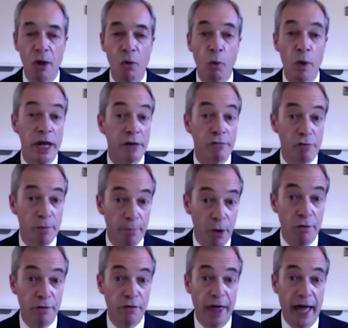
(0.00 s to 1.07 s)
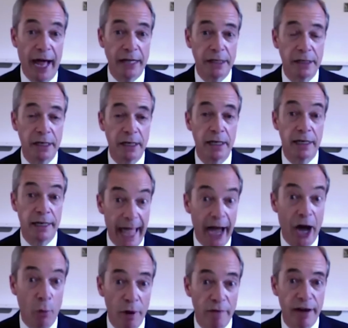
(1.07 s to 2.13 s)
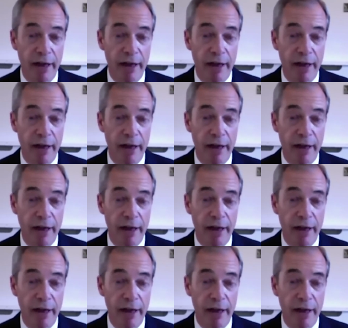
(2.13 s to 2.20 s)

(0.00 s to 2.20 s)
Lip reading: We can remove that now we've